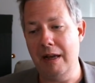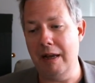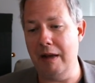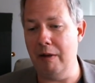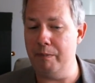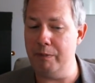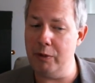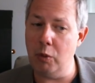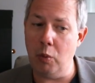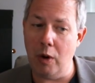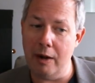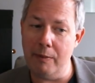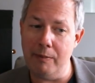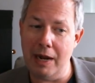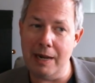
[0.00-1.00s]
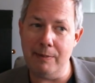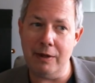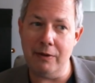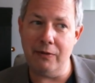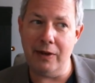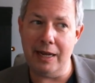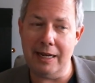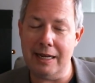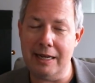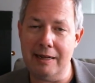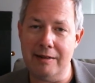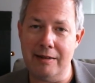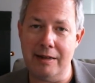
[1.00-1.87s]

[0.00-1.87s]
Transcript: the one might be vacant and the